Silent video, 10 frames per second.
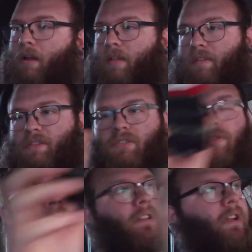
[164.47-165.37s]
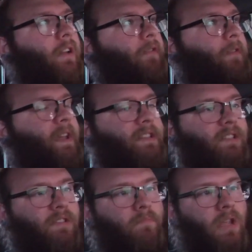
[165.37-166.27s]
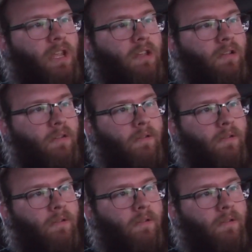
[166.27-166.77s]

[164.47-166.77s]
And the screen kind of faces me.